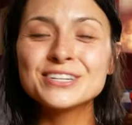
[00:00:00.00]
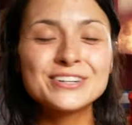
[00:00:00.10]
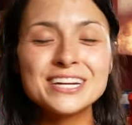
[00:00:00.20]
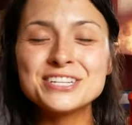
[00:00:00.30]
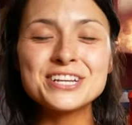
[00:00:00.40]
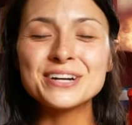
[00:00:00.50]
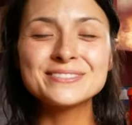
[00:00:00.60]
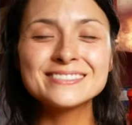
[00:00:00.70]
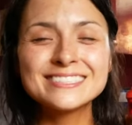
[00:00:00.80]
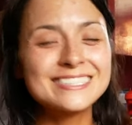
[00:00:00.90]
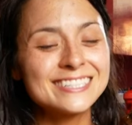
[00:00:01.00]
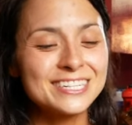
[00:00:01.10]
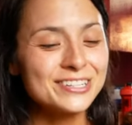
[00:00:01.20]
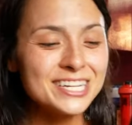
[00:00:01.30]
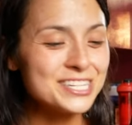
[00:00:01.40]
great show,
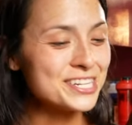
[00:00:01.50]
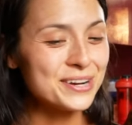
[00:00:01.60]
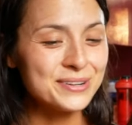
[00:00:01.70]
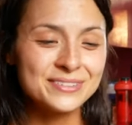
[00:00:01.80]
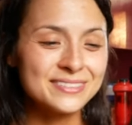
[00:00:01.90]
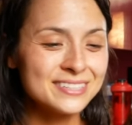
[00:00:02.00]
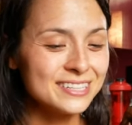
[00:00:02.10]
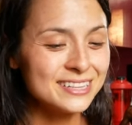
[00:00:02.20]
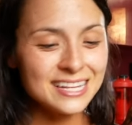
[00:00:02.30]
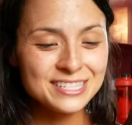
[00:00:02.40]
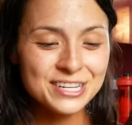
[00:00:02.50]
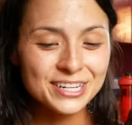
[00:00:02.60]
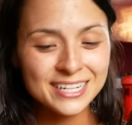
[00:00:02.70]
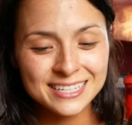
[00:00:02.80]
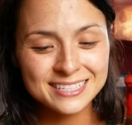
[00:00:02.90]
great show. Lots of
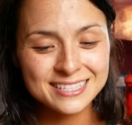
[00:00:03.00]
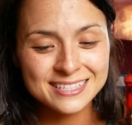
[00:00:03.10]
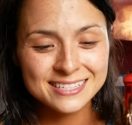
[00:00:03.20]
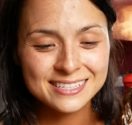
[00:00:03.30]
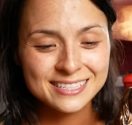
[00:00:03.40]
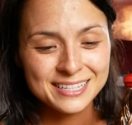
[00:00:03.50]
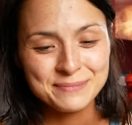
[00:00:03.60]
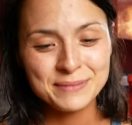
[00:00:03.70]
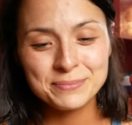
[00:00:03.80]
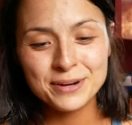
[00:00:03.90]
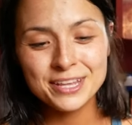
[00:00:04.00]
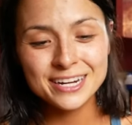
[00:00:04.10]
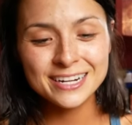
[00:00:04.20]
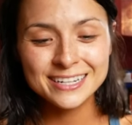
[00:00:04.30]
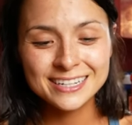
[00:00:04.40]
goodies. My
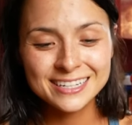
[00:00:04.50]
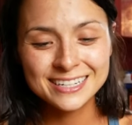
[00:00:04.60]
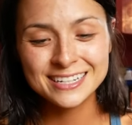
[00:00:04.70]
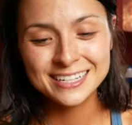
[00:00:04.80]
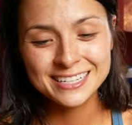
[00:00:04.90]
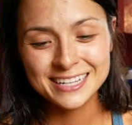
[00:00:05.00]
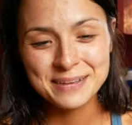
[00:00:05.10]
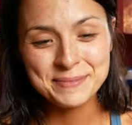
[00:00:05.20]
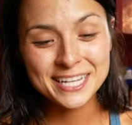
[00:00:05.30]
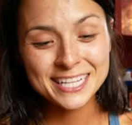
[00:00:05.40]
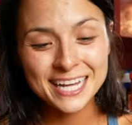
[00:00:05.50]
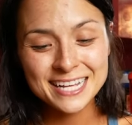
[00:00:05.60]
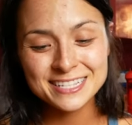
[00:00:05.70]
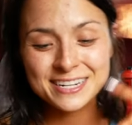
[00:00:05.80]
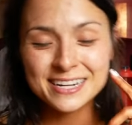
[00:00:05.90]
brother and my
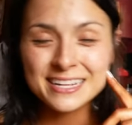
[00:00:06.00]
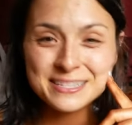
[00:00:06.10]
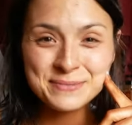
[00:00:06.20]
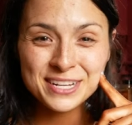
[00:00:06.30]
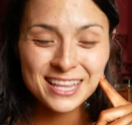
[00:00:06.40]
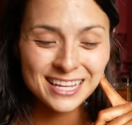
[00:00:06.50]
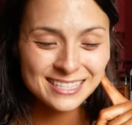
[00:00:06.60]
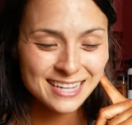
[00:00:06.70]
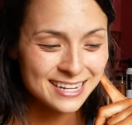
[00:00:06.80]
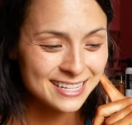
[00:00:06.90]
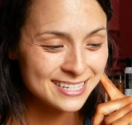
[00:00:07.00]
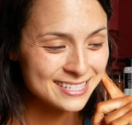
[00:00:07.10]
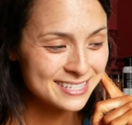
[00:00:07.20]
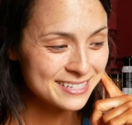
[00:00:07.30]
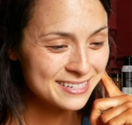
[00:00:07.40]
clients are gonna get some good things out of
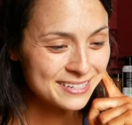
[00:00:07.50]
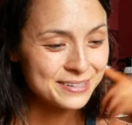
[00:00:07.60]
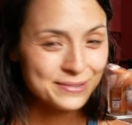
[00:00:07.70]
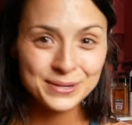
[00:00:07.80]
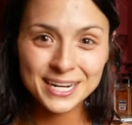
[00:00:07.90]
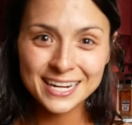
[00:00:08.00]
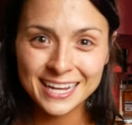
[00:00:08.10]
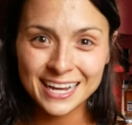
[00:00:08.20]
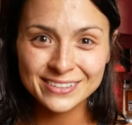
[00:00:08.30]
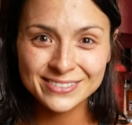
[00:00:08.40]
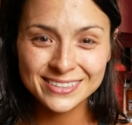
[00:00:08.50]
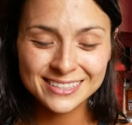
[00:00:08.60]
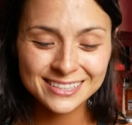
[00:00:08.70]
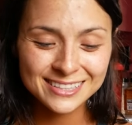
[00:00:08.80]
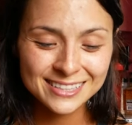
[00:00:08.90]
this. We're getting half.
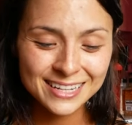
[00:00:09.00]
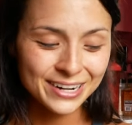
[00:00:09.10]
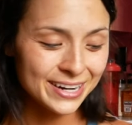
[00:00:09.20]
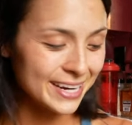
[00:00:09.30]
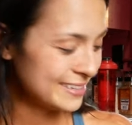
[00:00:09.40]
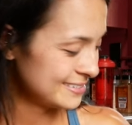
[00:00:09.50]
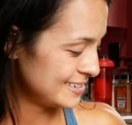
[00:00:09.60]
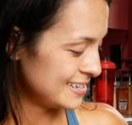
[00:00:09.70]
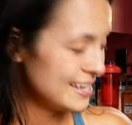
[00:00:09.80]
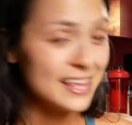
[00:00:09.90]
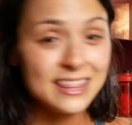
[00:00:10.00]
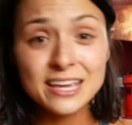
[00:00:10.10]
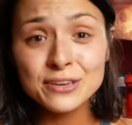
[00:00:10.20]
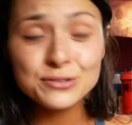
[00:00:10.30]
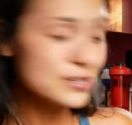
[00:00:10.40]
All right.
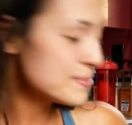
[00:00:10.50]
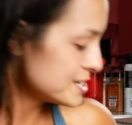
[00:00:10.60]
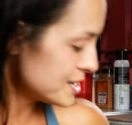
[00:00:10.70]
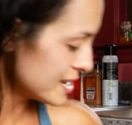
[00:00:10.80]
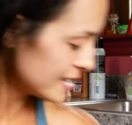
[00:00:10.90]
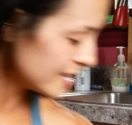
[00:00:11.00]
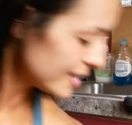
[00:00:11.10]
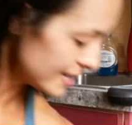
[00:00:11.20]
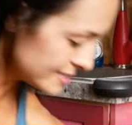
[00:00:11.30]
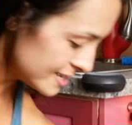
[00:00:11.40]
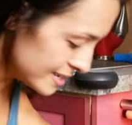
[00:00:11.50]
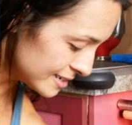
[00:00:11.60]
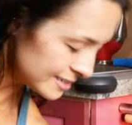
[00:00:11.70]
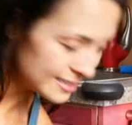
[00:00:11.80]
Thank you so much, Yankee Classic.